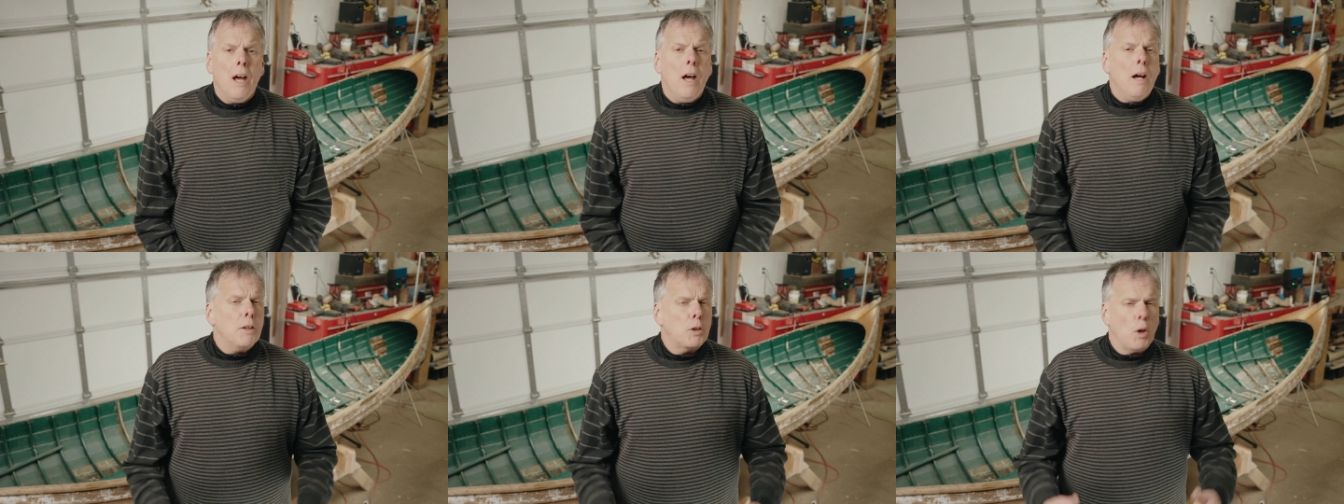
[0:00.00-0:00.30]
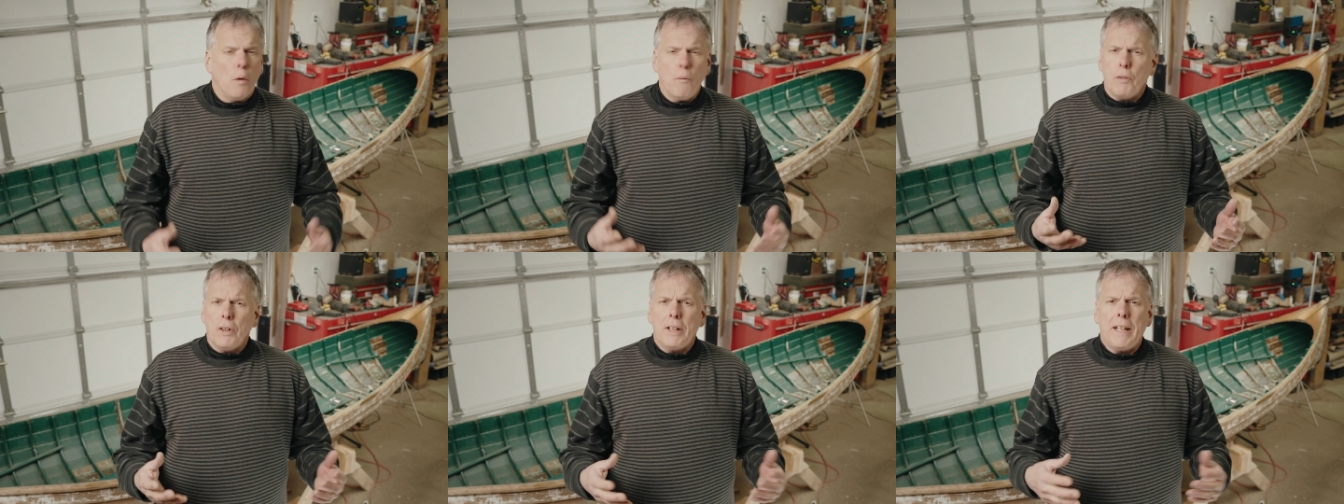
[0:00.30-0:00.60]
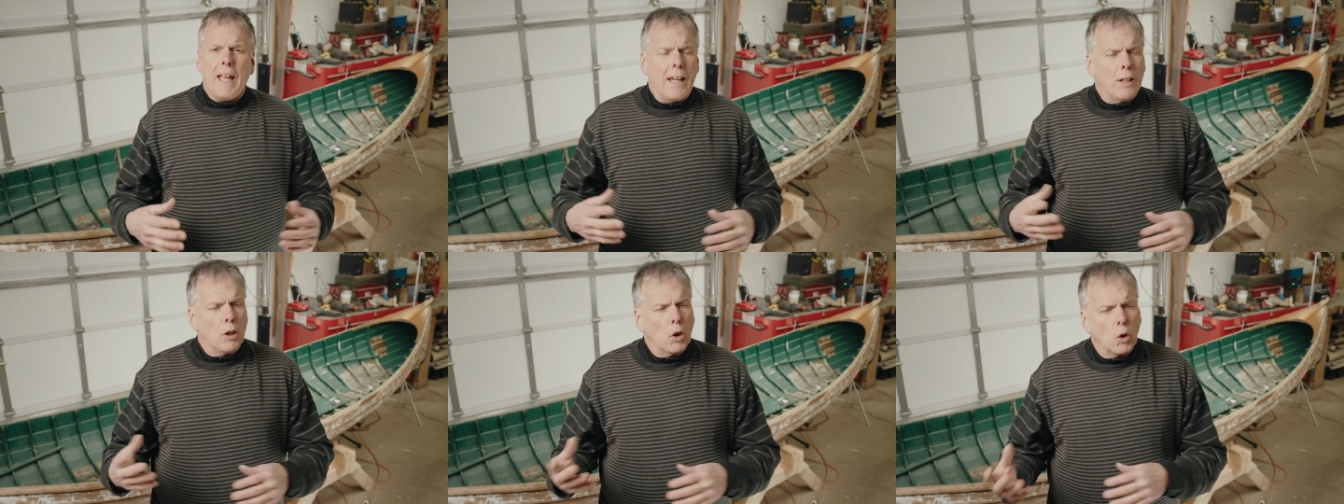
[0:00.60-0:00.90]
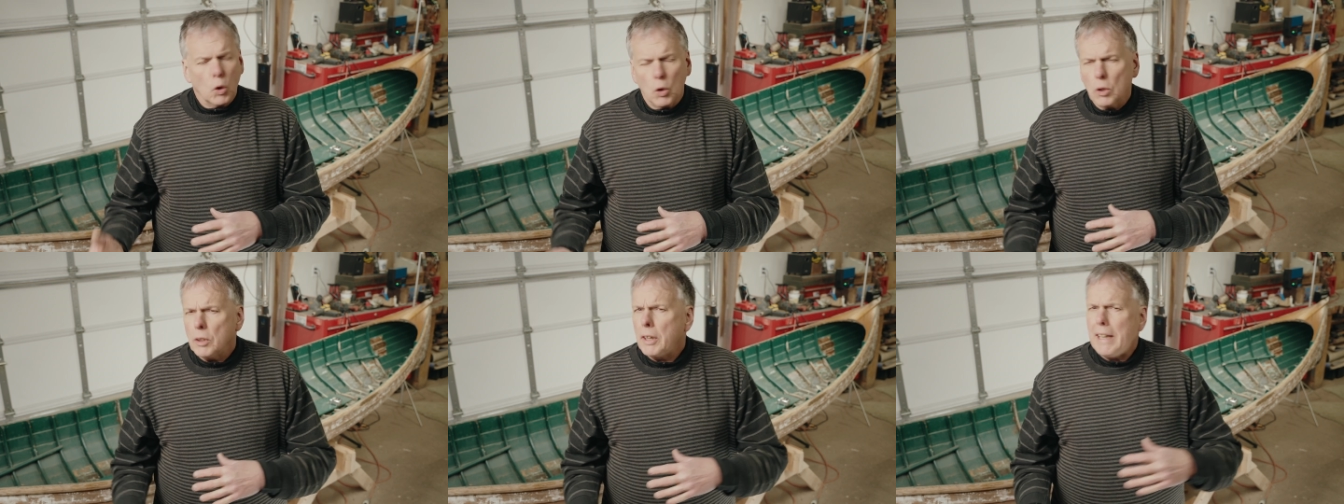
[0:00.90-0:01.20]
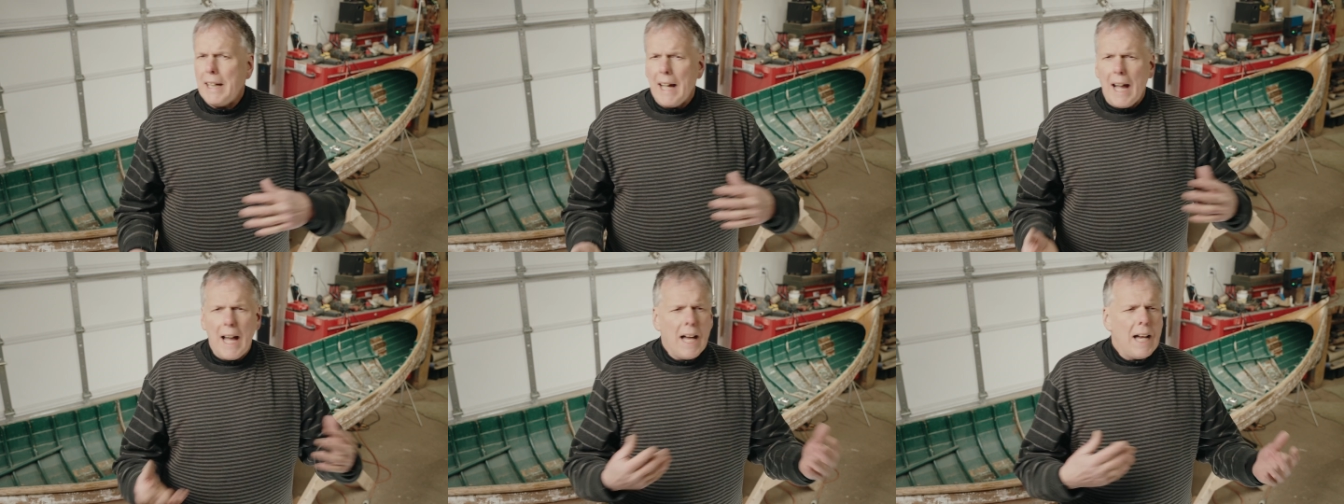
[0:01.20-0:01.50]
Don't forget,
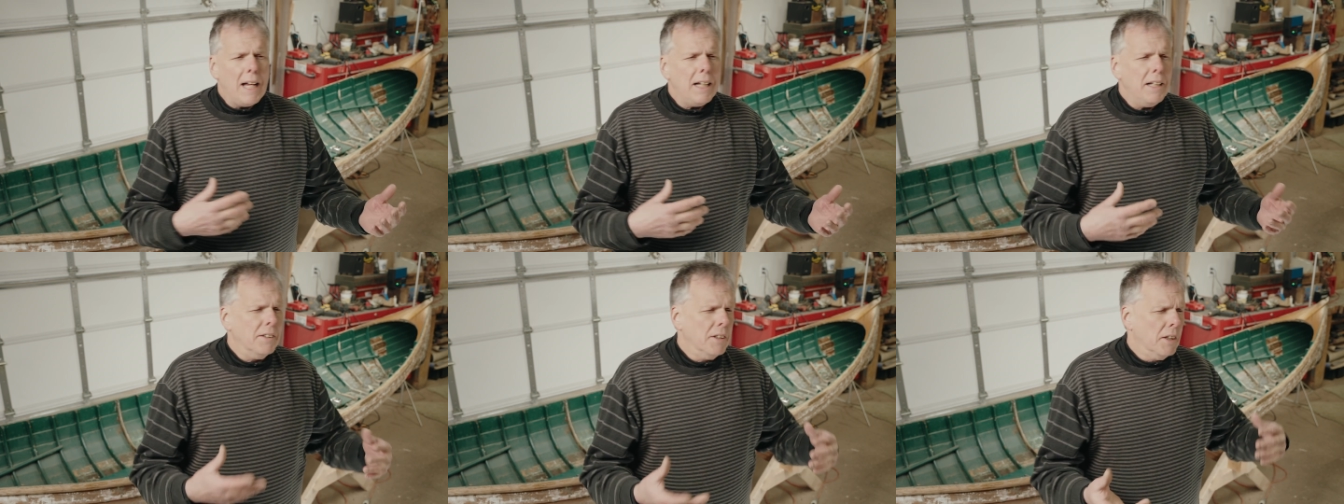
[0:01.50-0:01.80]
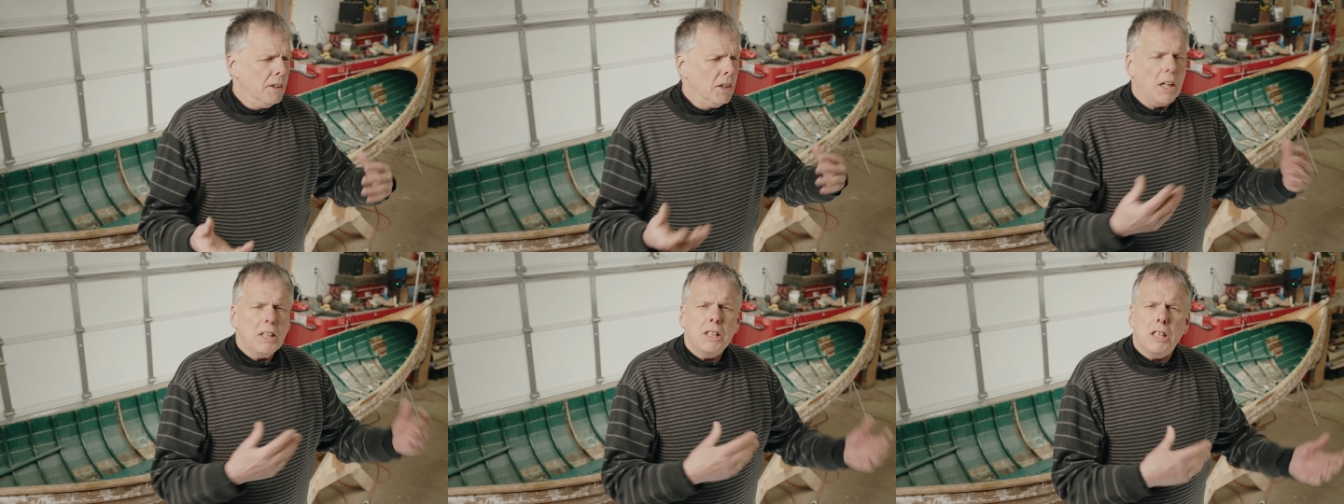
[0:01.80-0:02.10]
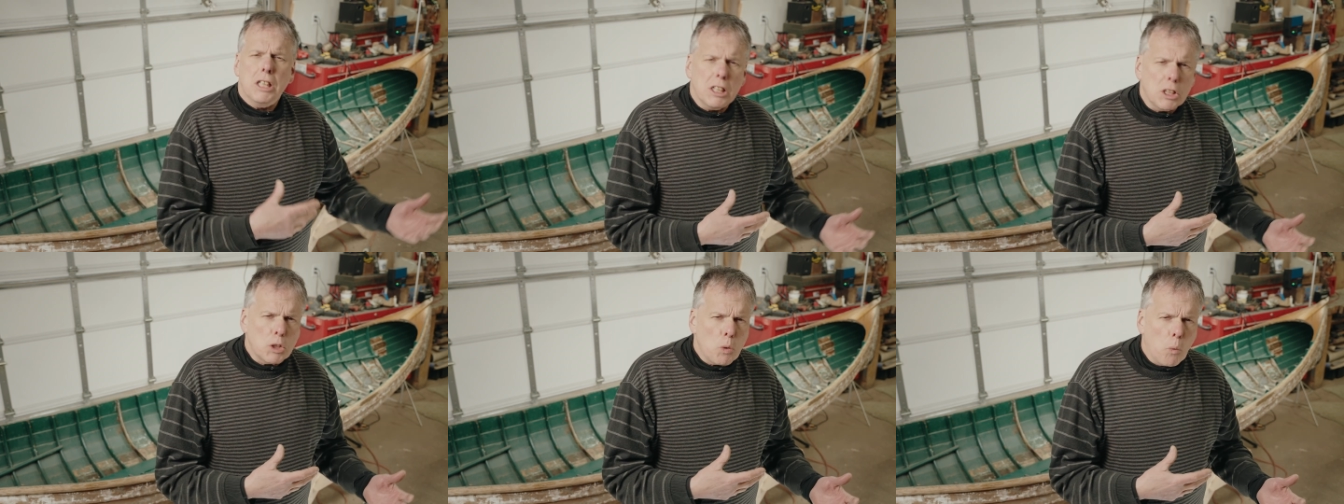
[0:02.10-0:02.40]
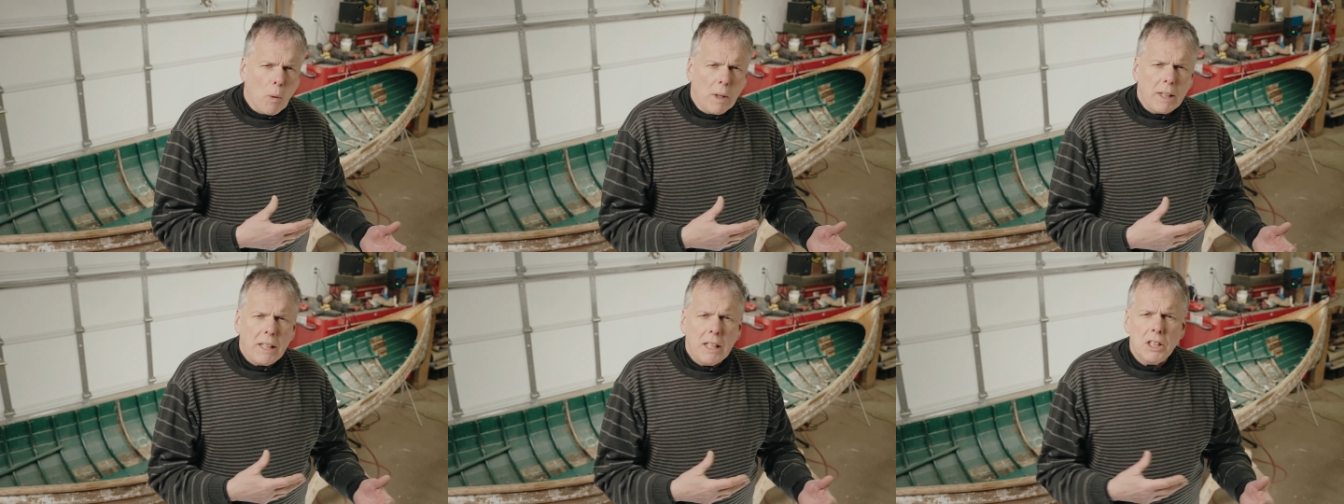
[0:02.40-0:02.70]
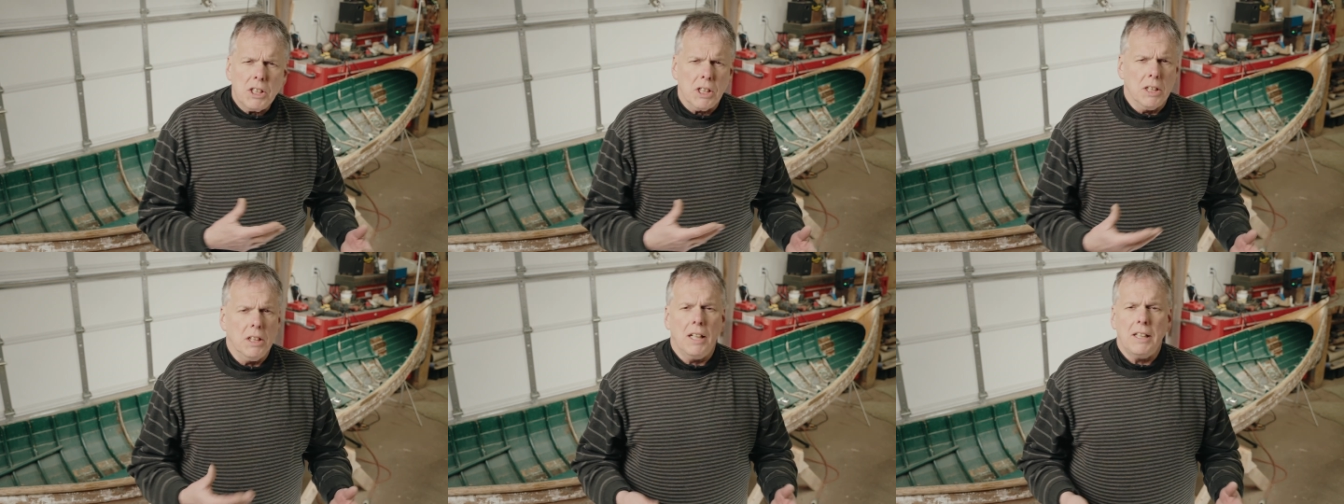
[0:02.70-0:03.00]
early on in the
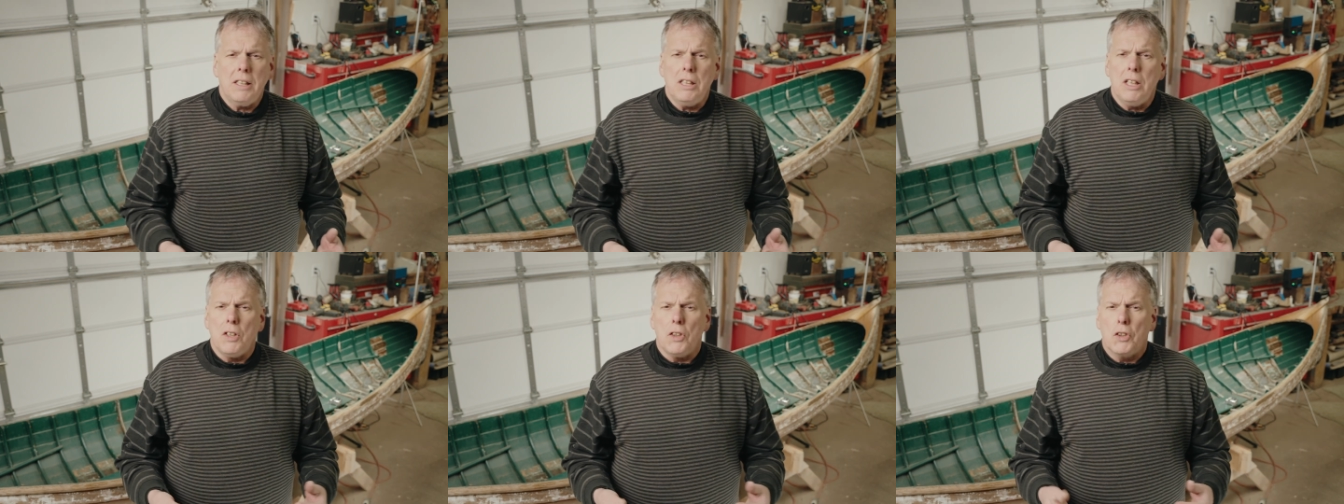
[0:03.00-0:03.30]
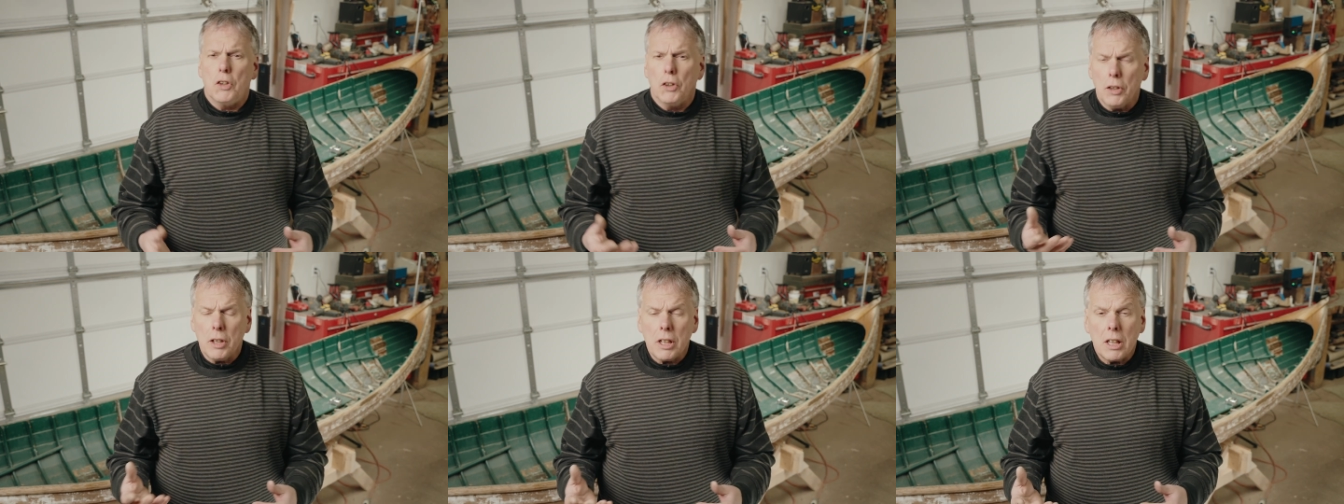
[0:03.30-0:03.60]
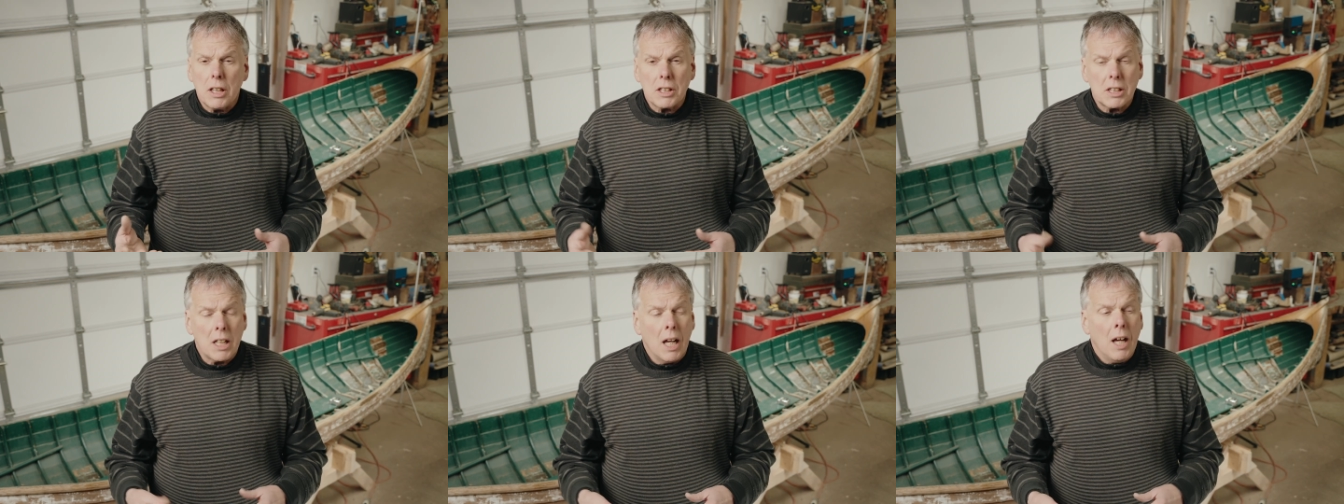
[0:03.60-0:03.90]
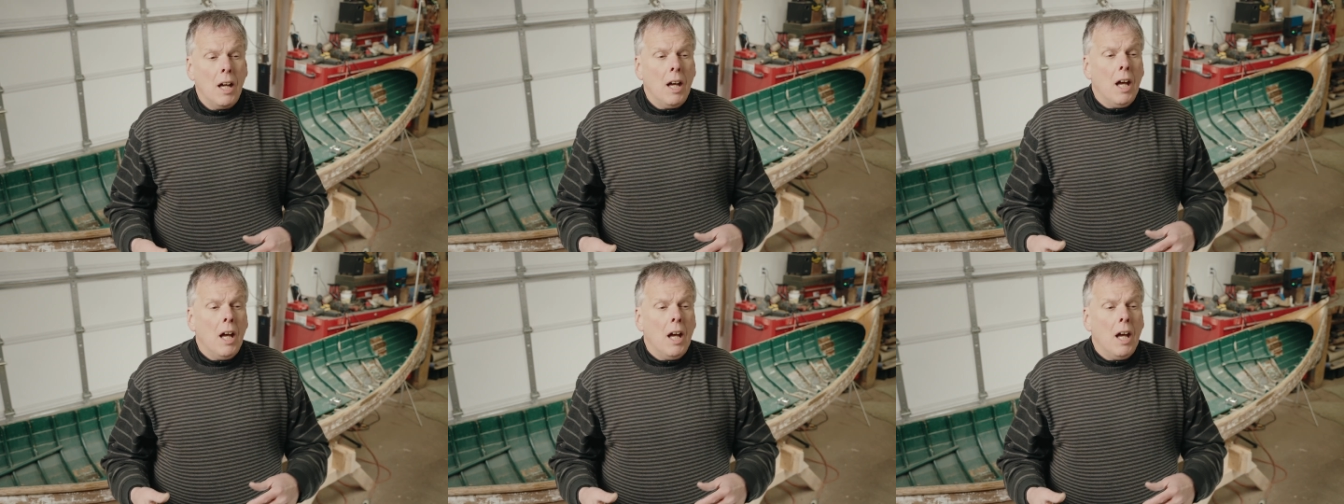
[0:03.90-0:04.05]
1920s and 1930s,